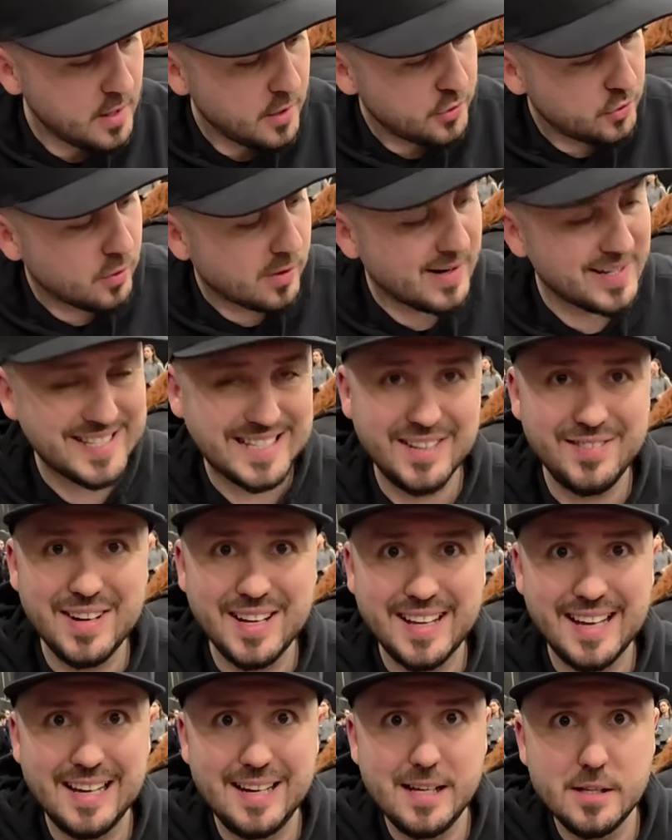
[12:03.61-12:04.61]
You're a
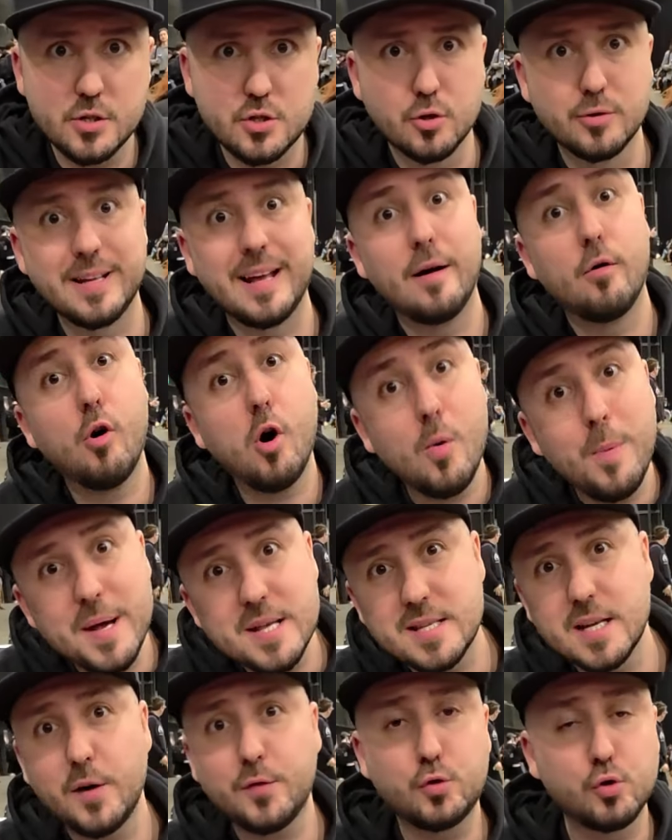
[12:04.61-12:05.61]
7K leader, so they
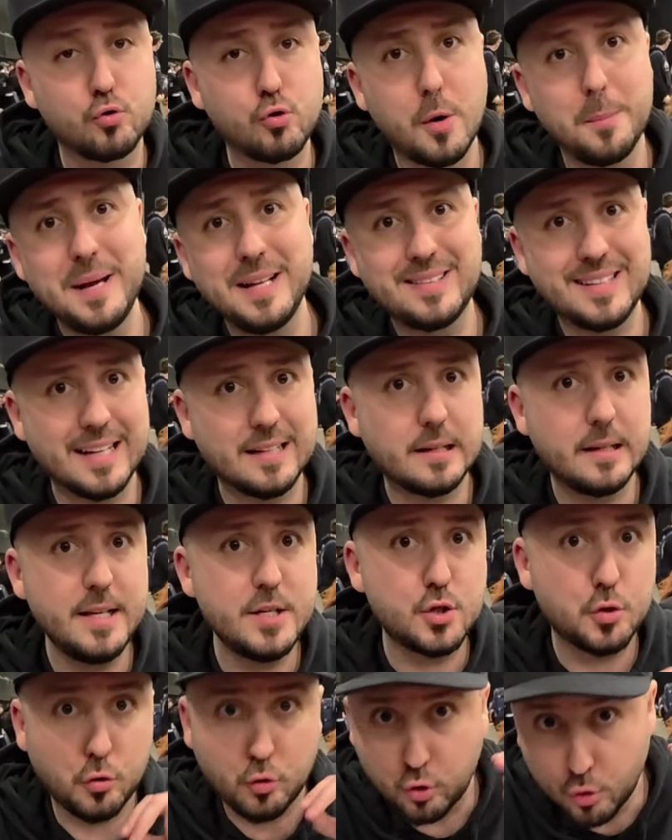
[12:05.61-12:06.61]
always have to commit at
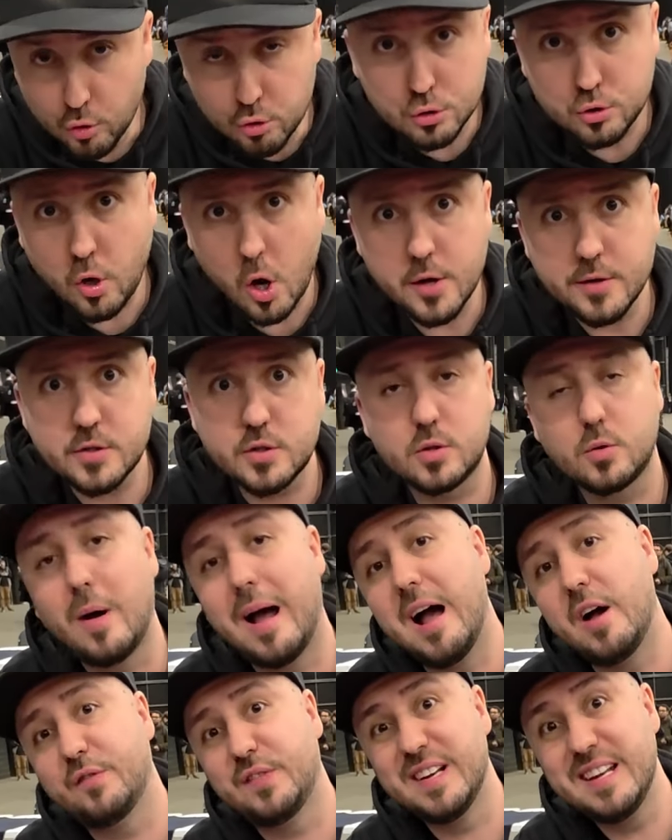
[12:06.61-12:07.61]
least 2 Dons to
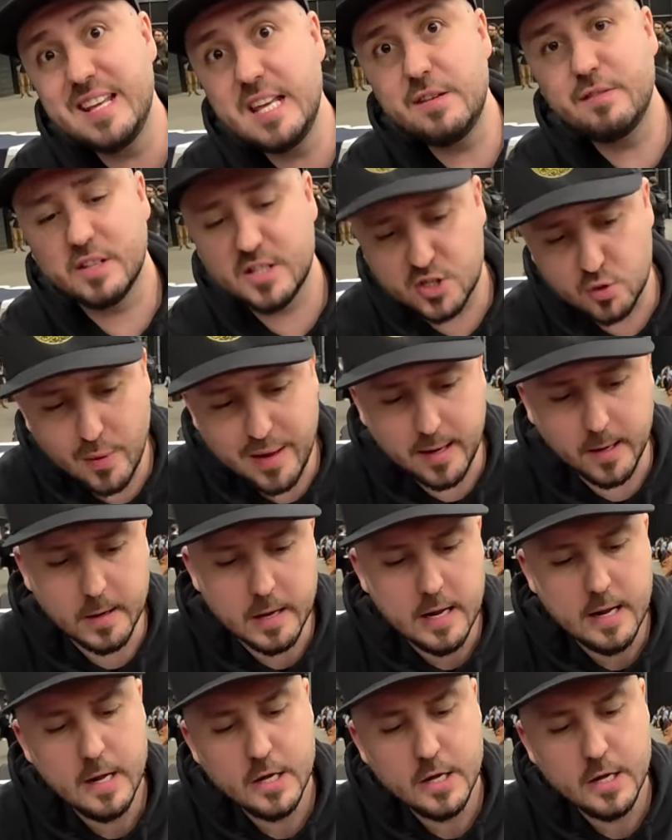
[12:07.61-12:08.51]
have an even swing.